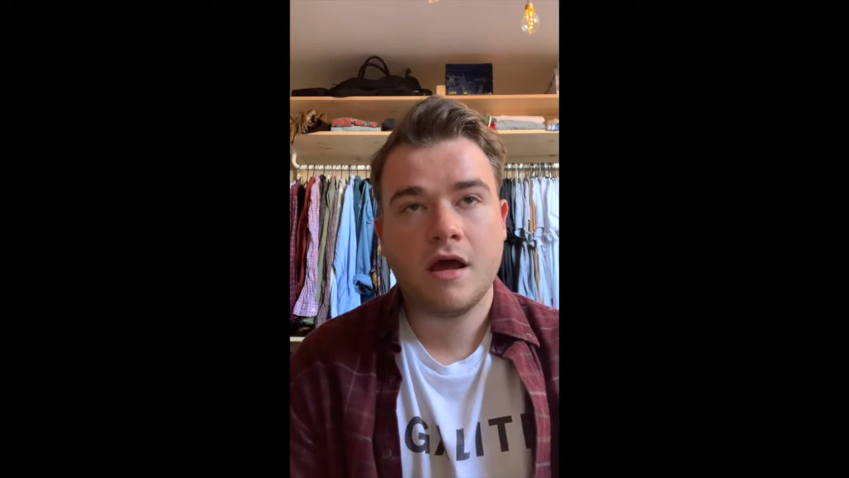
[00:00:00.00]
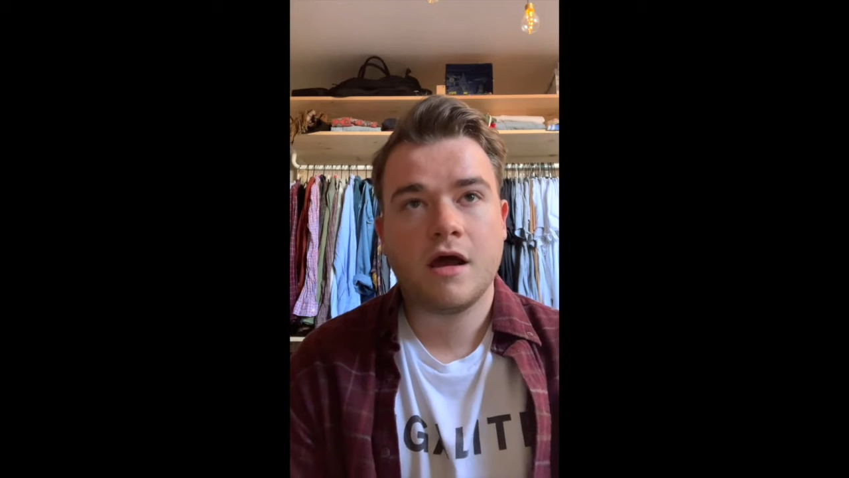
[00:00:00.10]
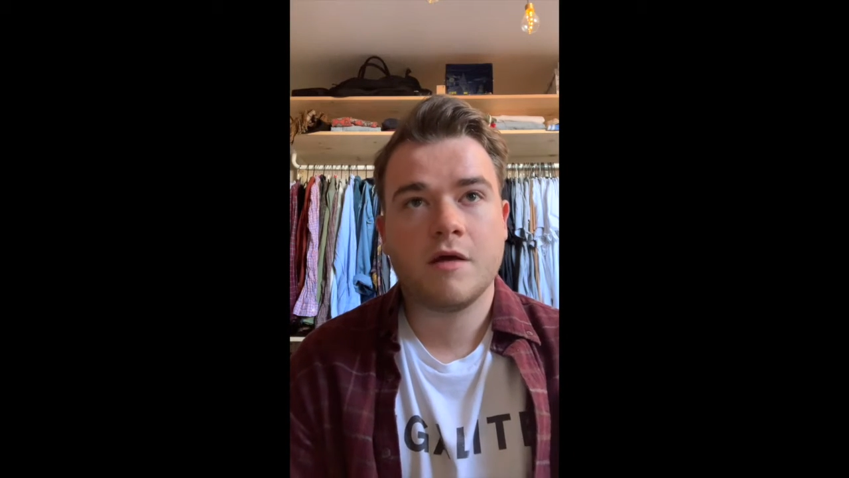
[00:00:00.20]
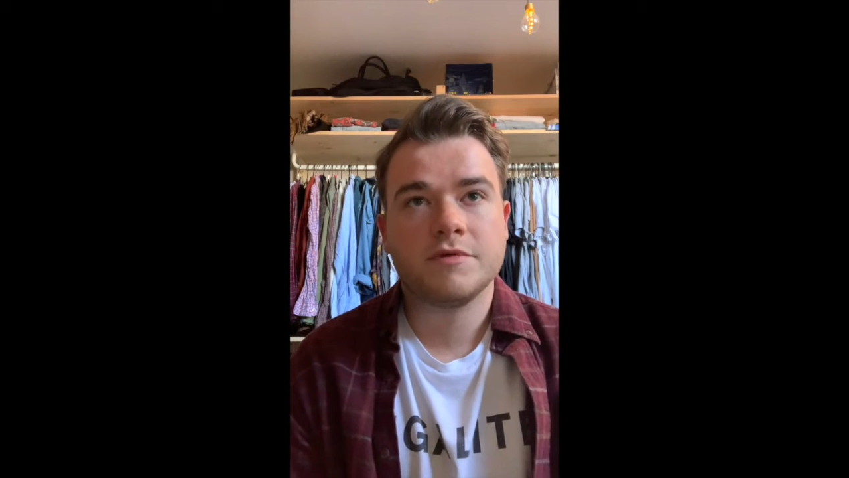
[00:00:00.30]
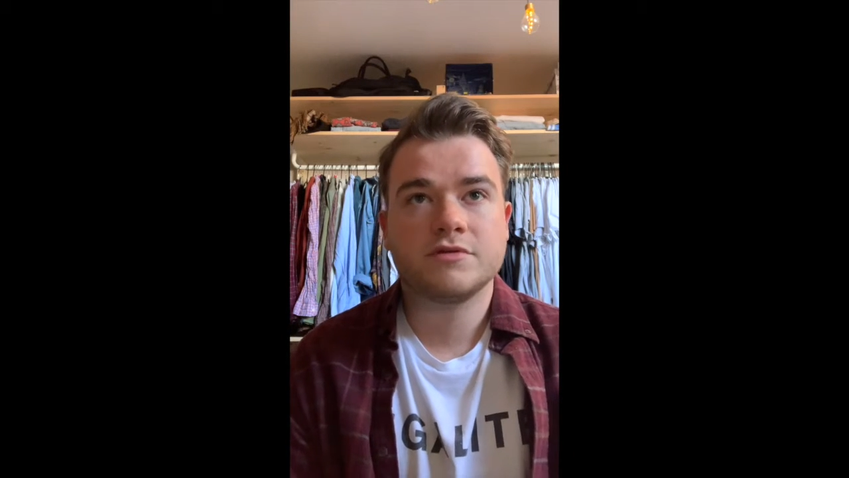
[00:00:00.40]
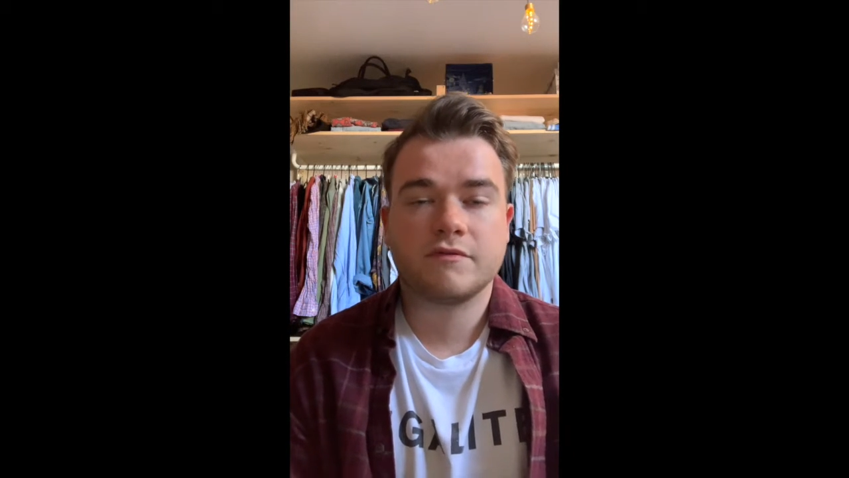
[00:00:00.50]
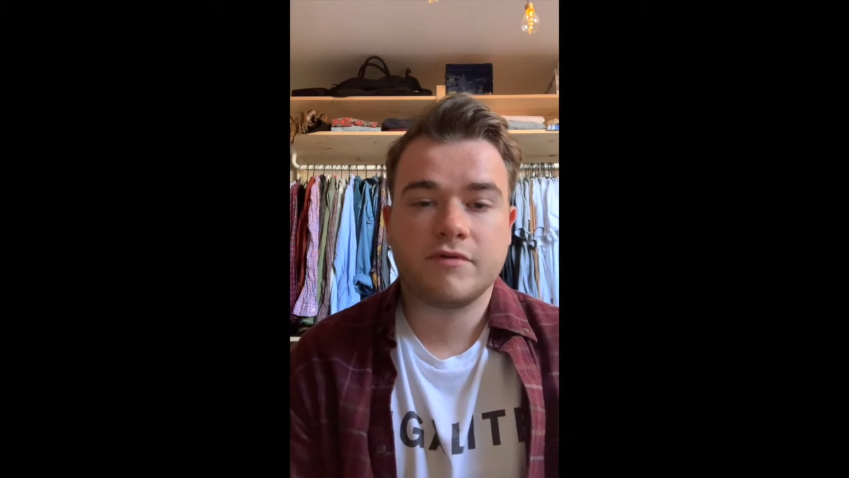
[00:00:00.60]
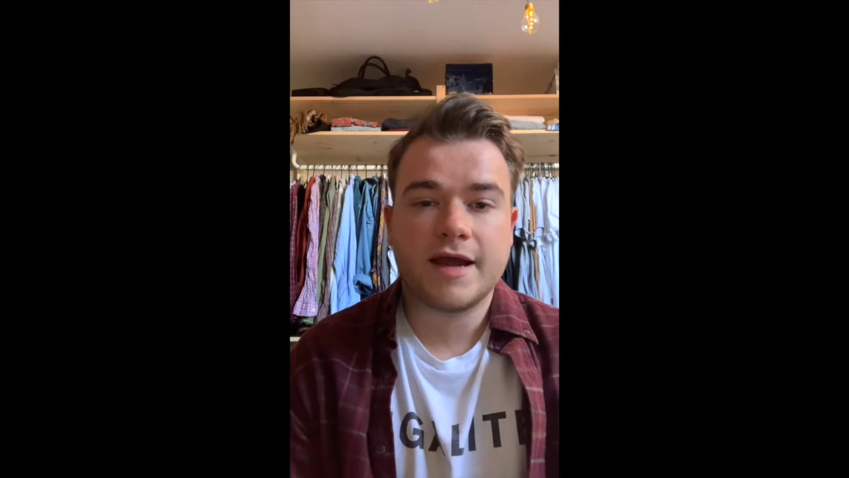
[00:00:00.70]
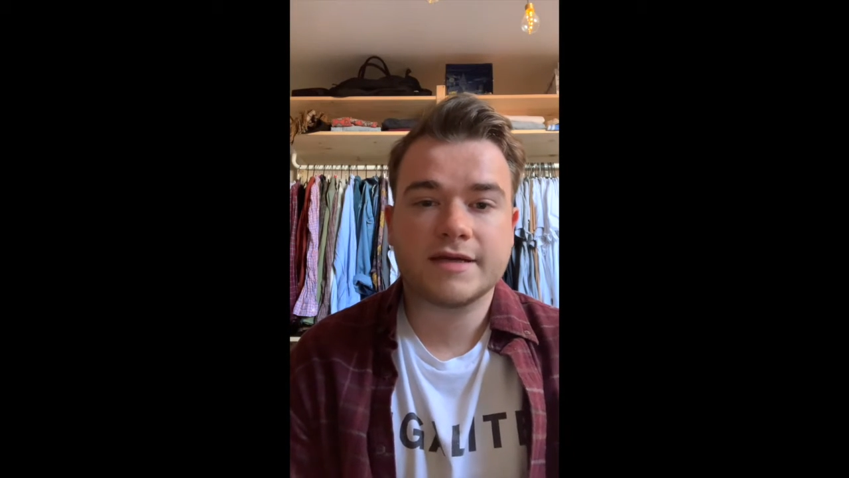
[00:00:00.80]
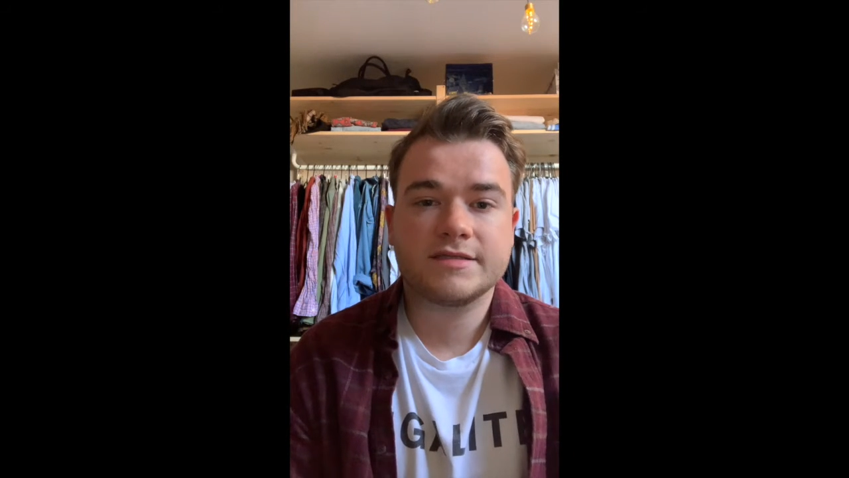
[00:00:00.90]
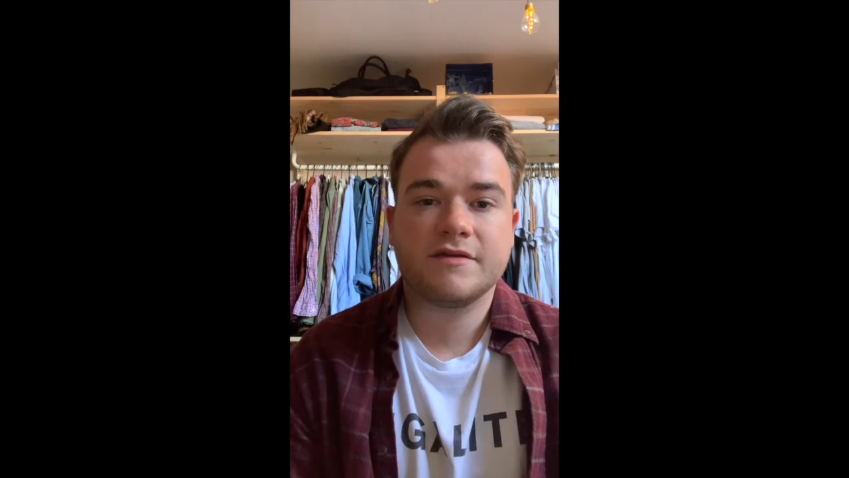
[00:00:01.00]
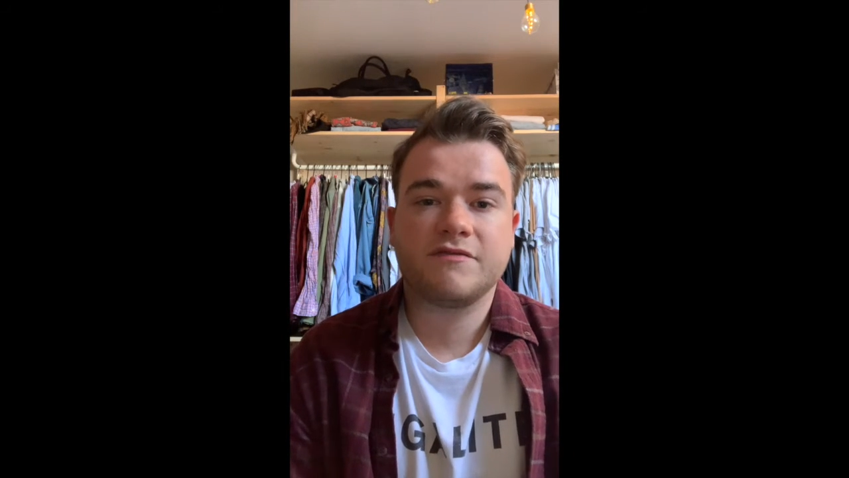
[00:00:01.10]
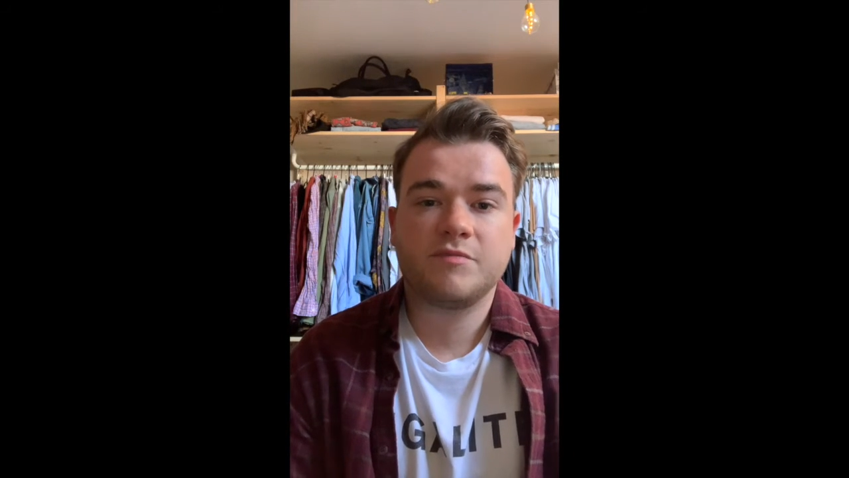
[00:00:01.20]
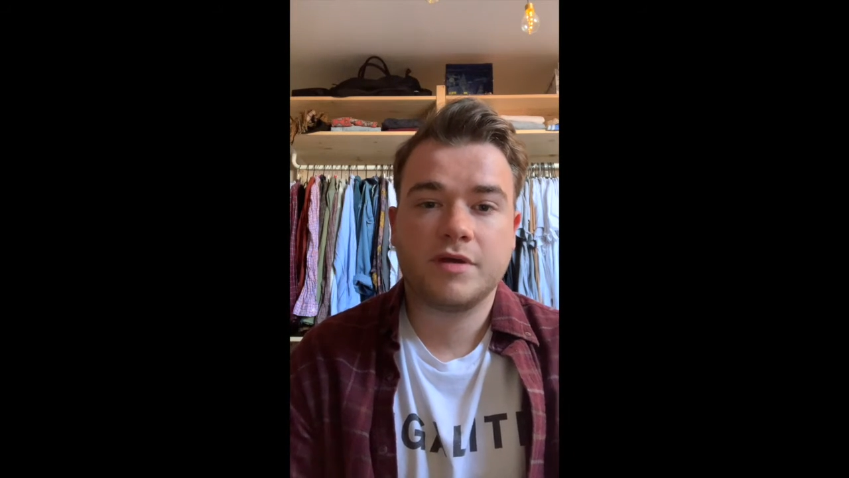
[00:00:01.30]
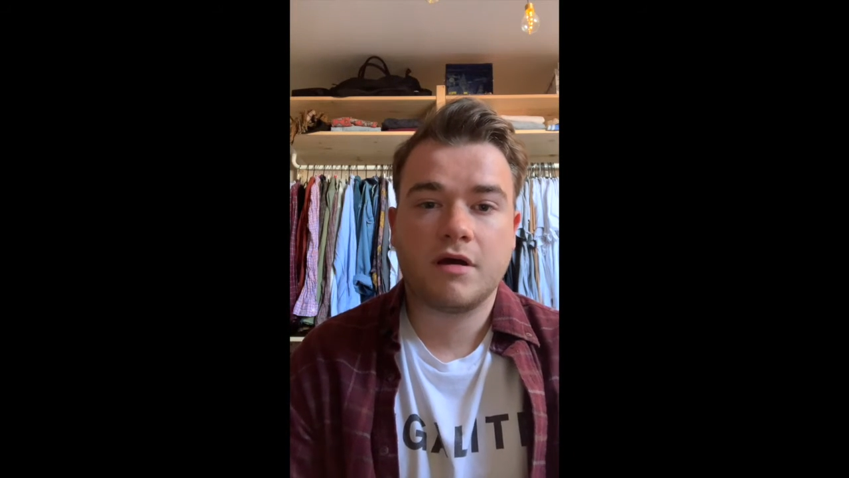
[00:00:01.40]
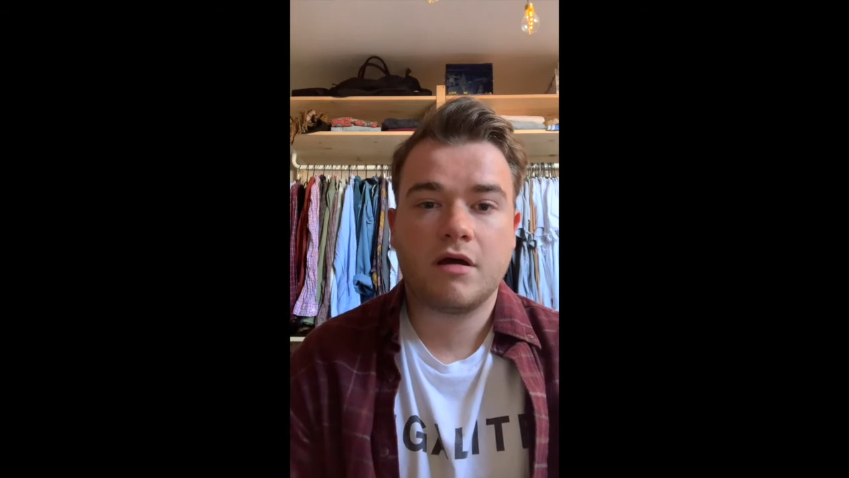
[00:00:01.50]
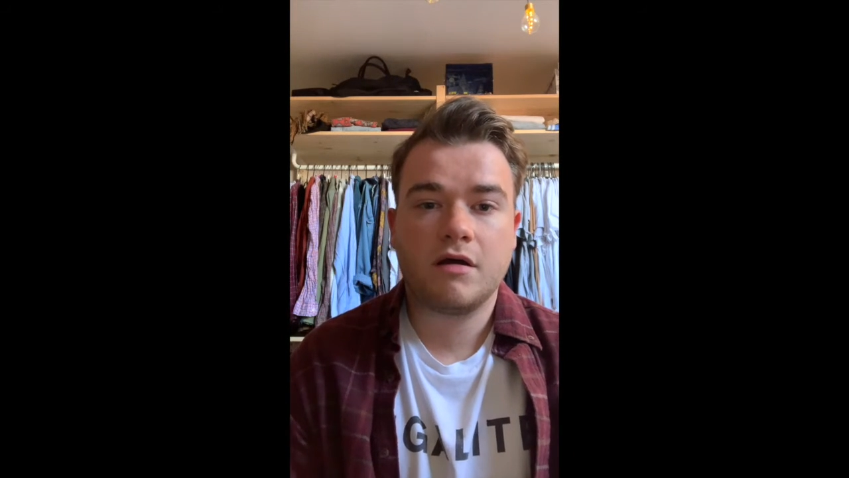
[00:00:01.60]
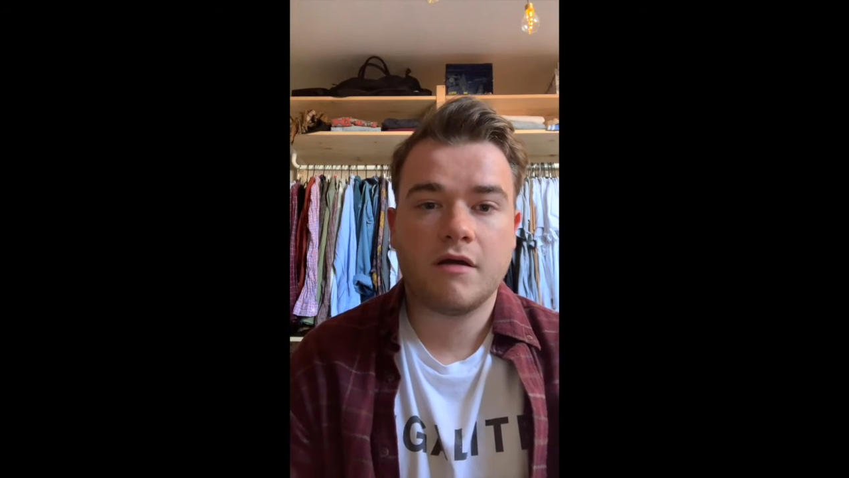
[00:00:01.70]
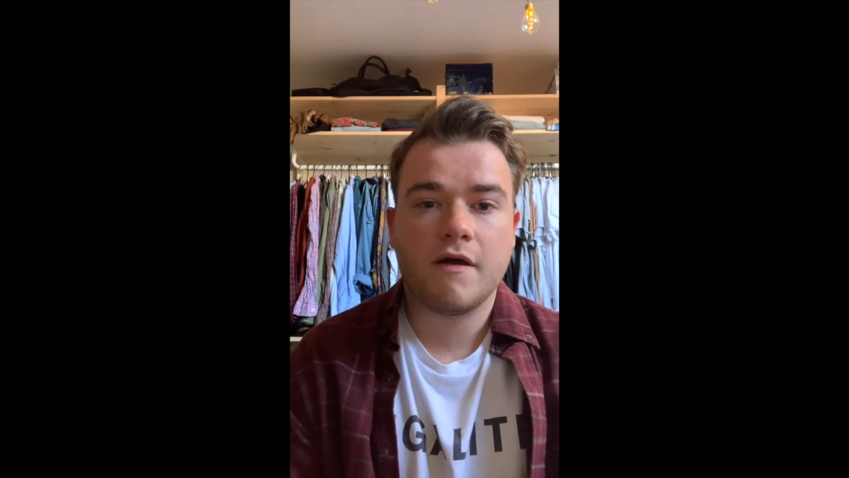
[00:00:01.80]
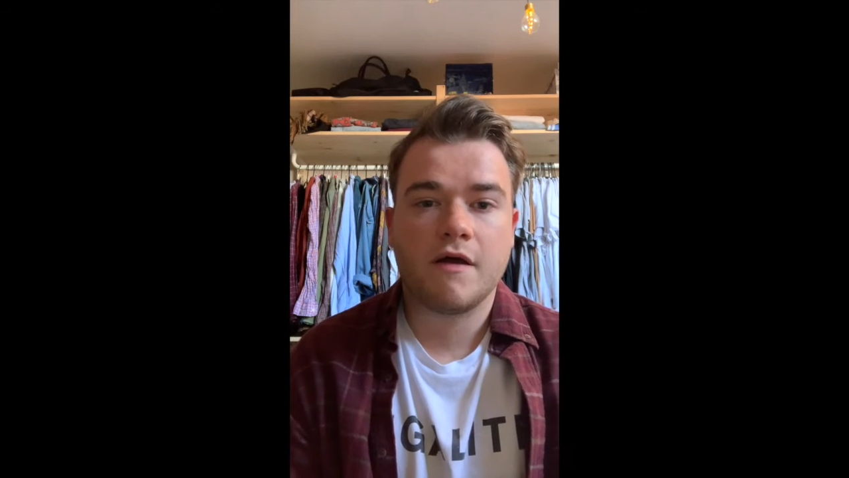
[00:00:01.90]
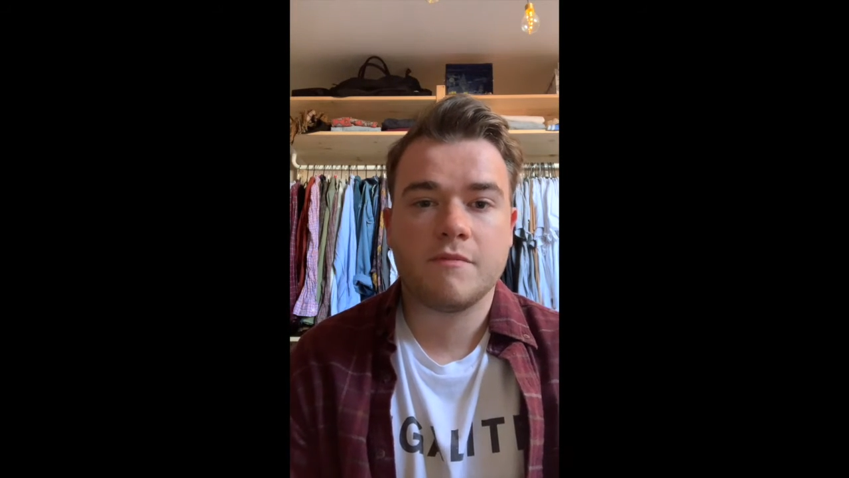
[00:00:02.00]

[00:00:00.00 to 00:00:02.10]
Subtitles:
and sort of reactive PR,